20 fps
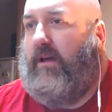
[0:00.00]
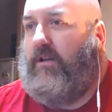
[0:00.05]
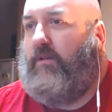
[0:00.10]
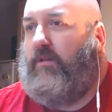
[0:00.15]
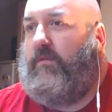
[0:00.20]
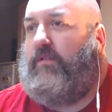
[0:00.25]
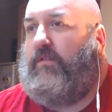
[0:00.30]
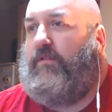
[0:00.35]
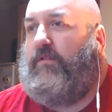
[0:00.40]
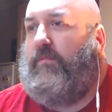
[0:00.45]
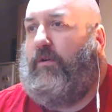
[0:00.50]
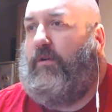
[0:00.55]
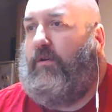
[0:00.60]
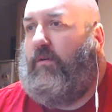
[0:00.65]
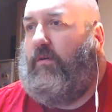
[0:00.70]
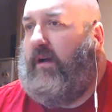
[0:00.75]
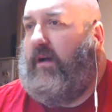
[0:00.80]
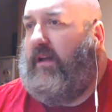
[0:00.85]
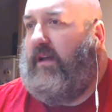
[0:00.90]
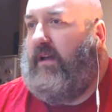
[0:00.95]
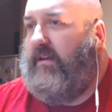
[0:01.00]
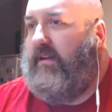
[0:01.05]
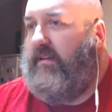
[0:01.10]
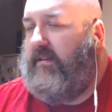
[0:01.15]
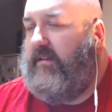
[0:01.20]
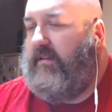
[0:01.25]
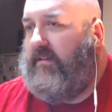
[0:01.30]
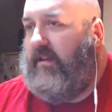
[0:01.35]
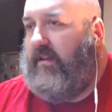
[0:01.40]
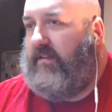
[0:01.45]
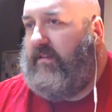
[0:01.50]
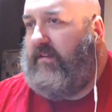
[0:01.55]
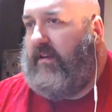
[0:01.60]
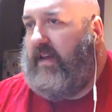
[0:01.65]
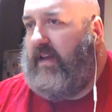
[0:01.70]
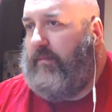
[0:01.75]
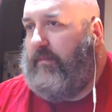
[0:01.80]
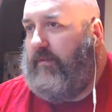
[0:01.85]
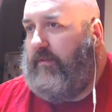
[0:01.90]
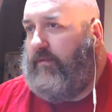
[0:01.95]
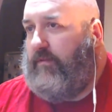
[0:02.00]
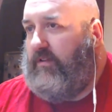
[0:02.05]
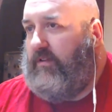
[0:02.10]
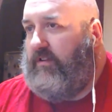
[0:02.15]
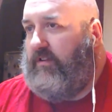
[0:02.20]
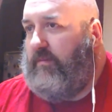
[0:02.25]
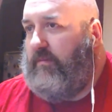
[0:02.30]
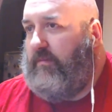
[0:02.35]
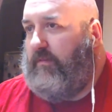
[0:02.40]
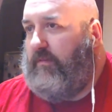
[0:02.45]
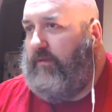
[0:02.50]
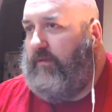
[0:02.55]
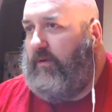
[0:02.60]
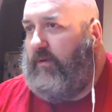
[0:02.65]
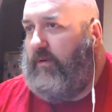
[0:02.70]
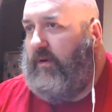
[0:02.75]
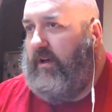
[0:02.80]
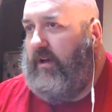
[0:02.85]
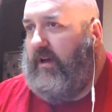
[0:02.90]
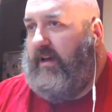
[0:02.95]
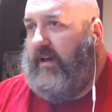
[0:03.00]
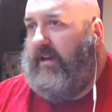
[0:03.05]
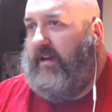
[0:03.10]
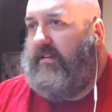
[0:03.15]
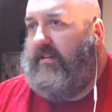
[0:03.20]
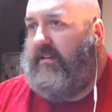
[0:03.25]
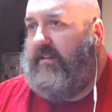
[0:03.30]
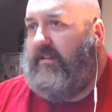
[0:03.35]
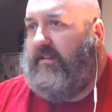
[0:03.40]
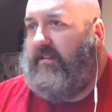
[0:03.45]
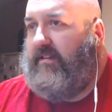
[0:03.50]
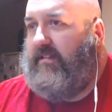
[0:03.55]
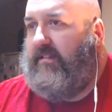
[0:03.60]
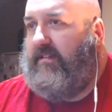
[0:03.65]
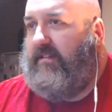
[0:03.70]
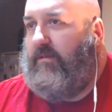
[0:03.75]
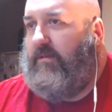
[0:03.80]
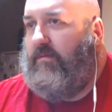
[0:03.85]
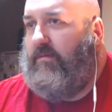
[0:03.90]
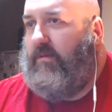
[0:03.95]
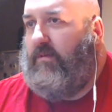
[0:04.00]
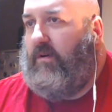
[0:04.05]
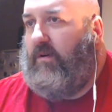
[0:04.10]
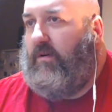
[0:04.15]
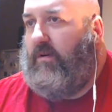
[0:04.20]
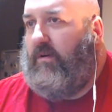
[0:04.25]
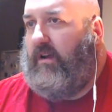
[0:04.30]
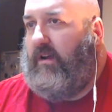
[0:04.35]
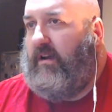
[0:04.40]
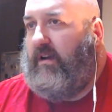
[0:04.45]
Thomas from Norway. That's a name I've not seen before. He says, this is so wrong.